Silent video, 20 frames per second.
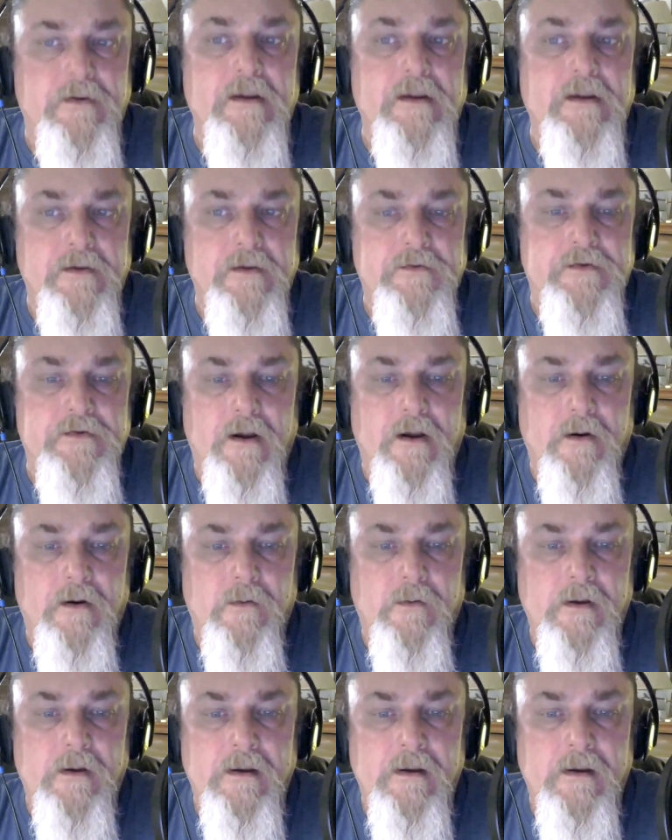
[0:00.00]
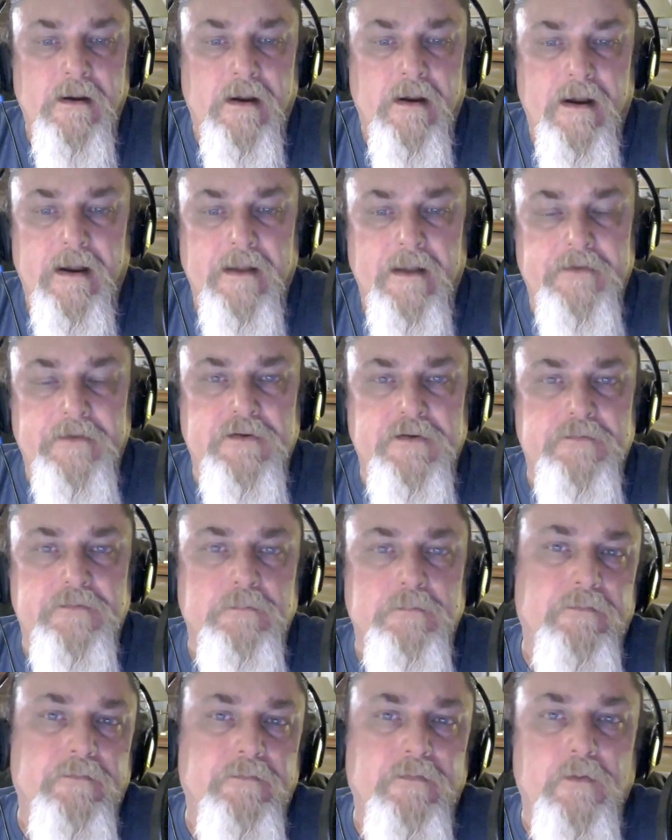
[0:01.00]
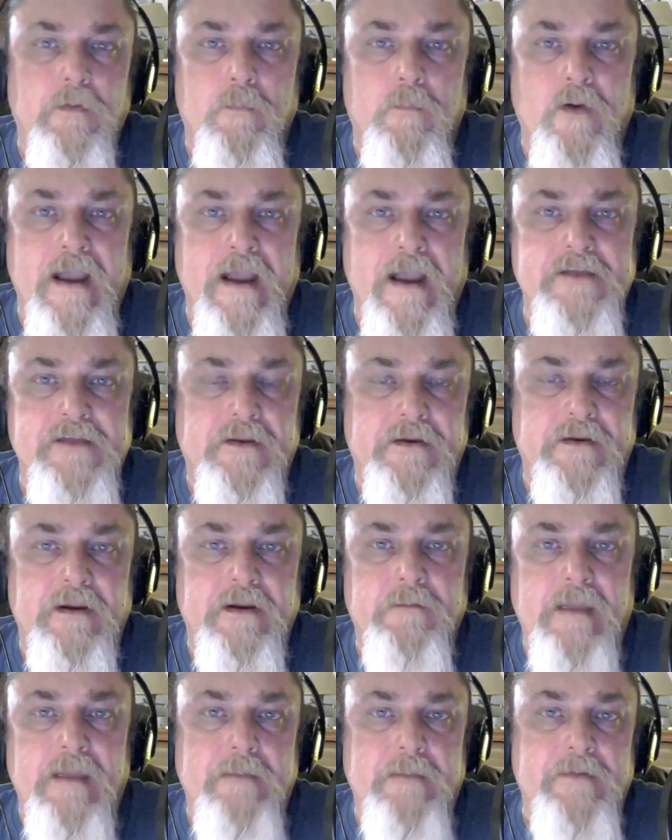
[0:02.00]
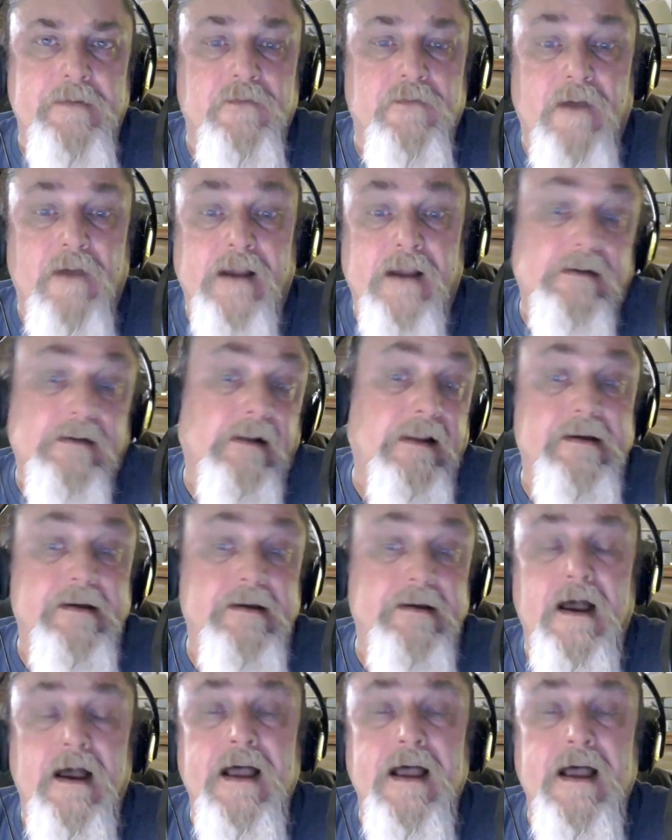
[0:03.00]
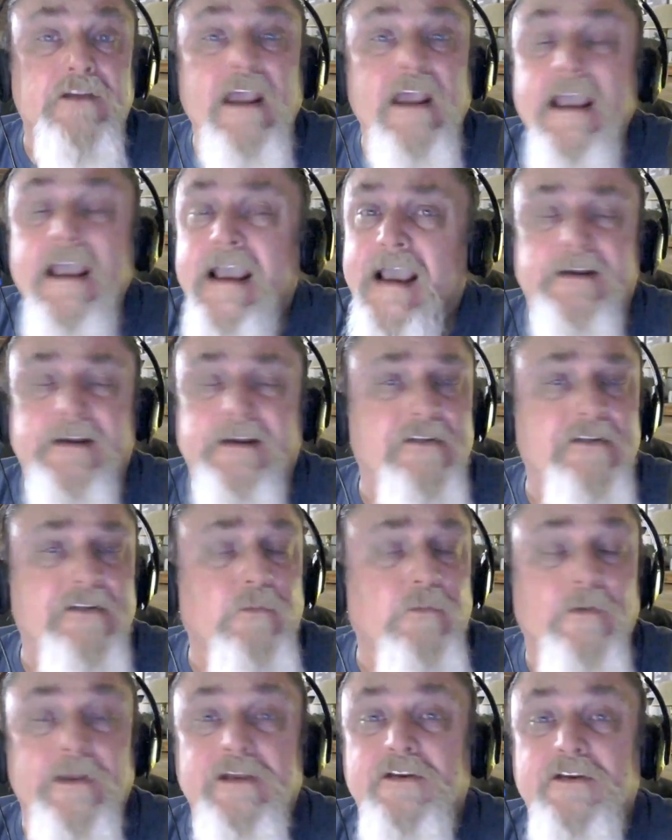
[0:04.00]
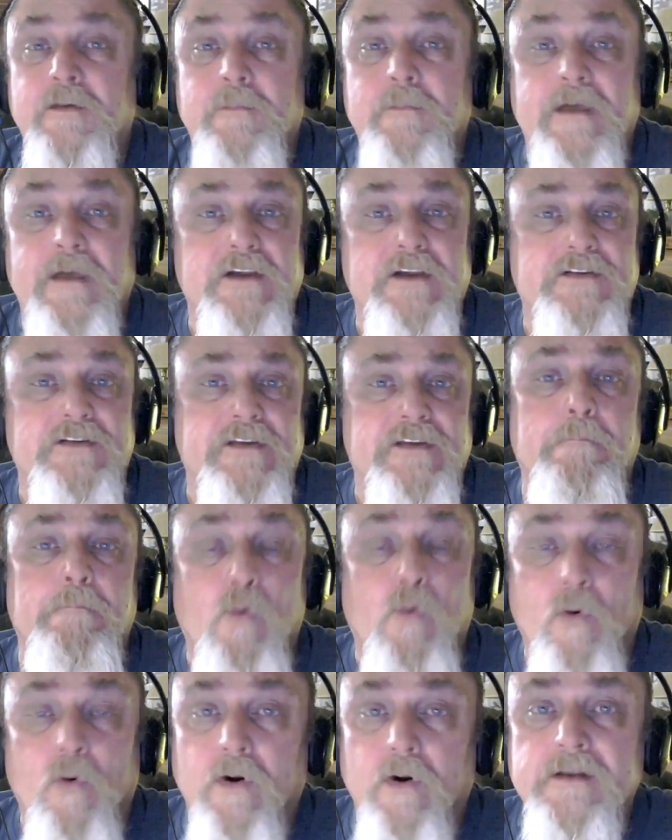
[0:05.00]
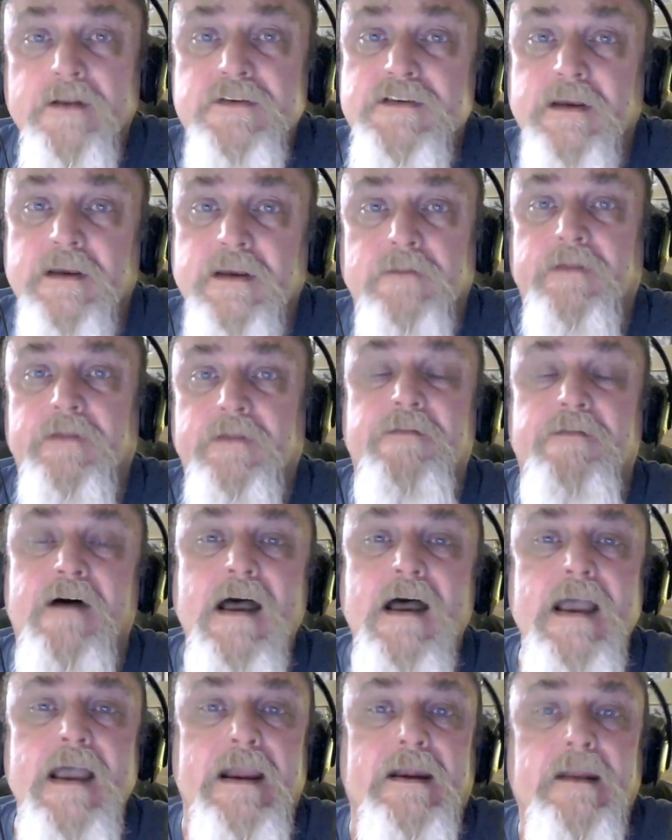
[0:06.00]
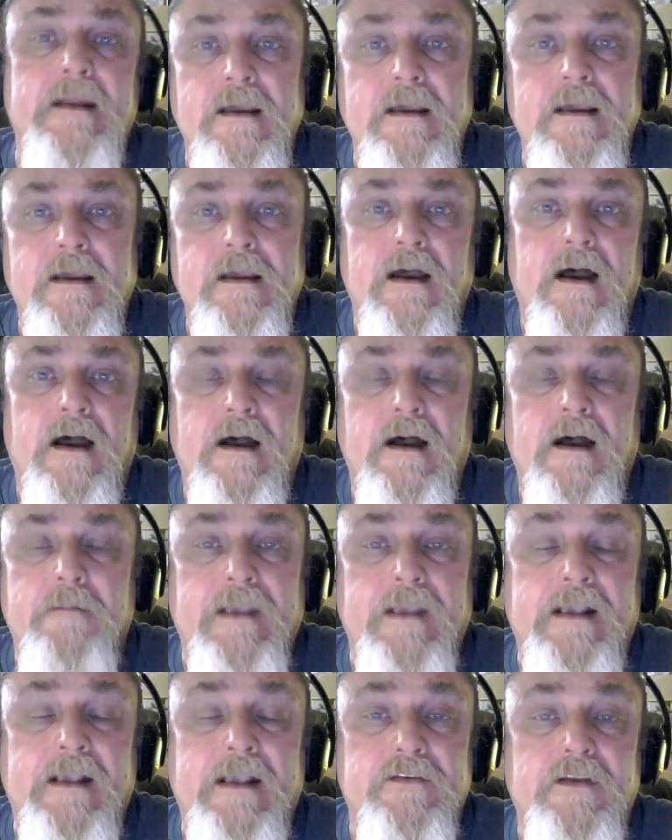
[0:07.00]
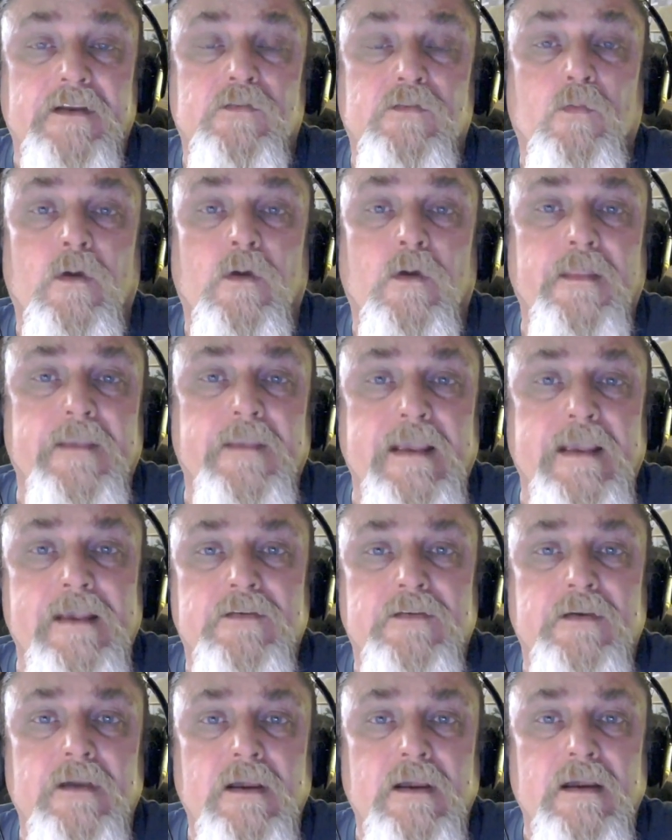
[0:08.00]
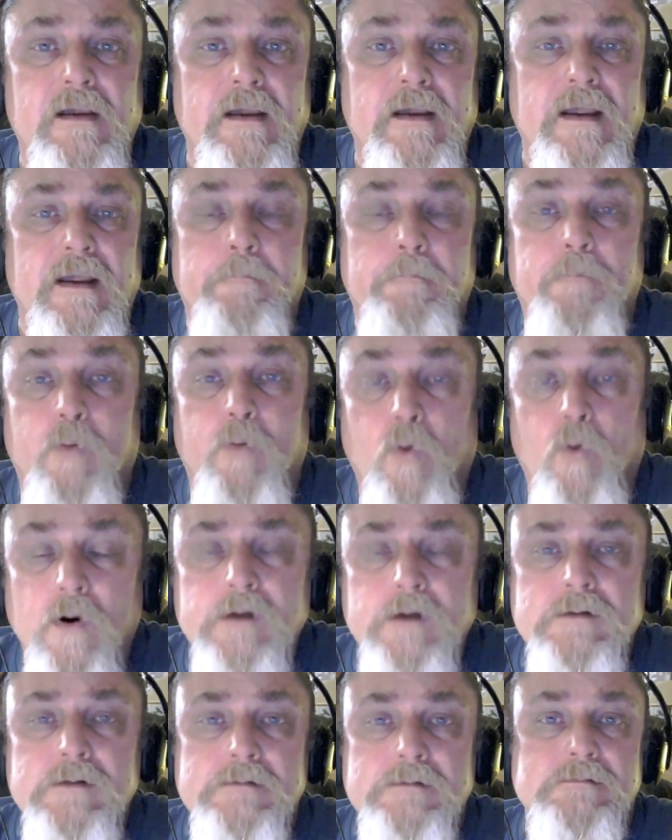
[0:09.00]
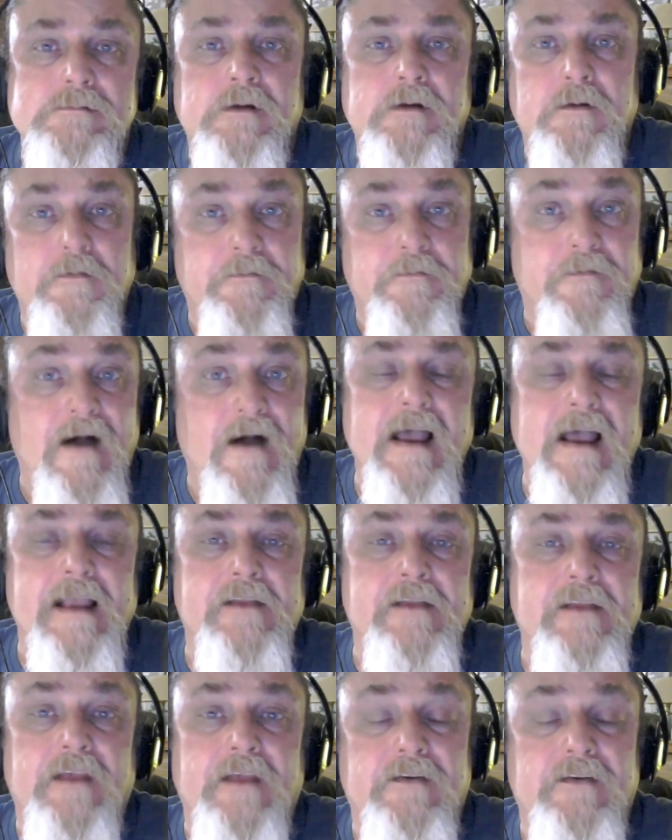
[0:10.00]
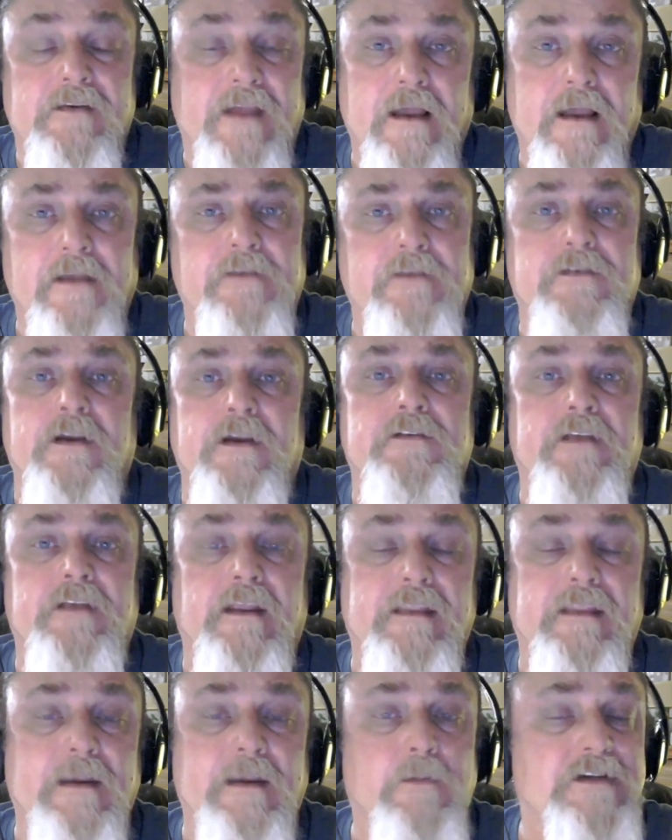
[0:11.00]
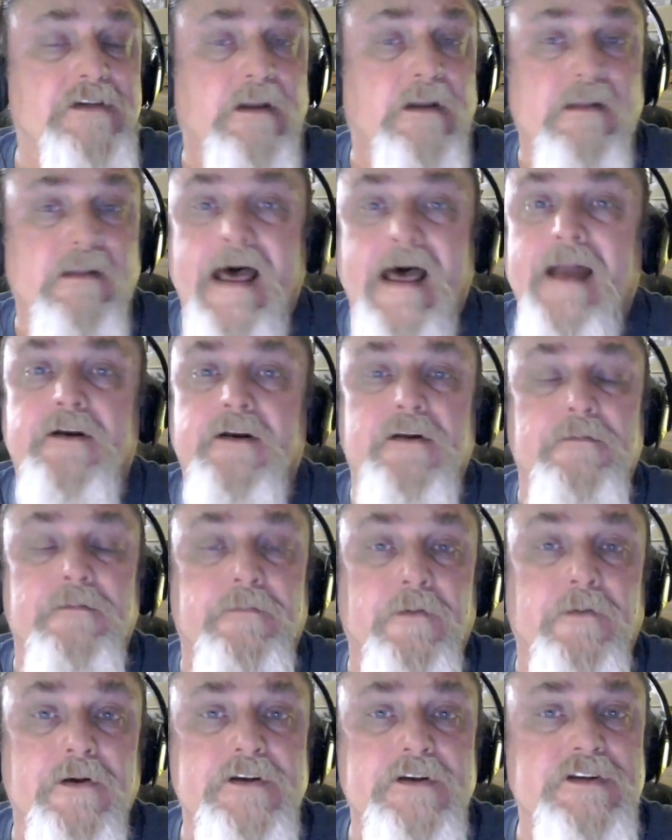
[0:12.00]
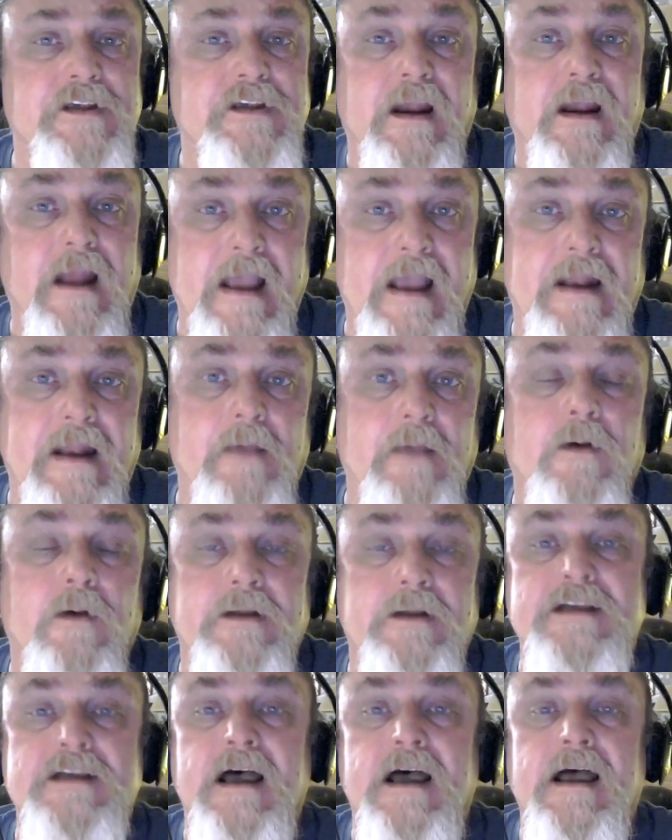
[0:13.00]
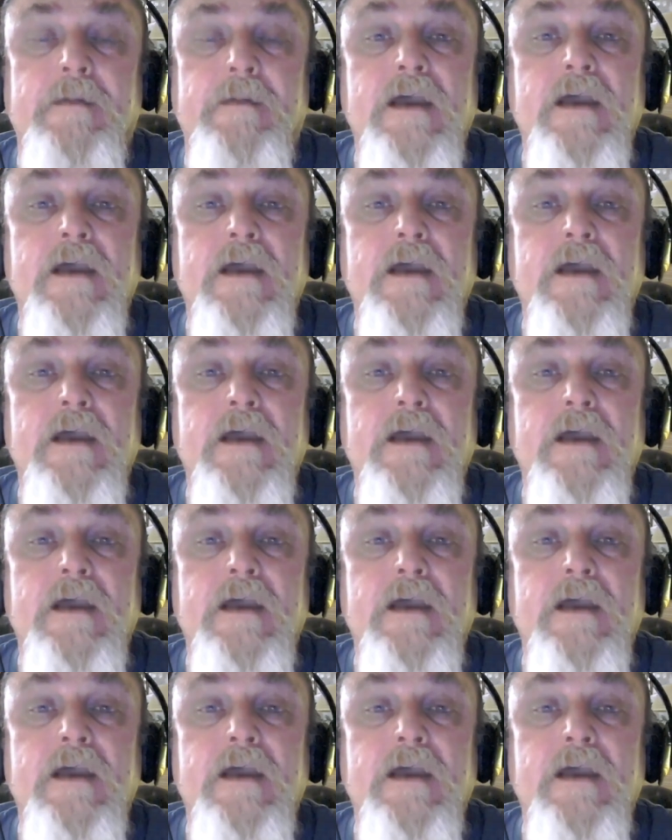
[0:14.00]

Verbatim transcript: So uh, just move to a branch that didn't maybe directly lead to us. It doesn't really diminish the importance of the find um, because it's one of these important finds that tells us that there was a lot of diversity at any one time.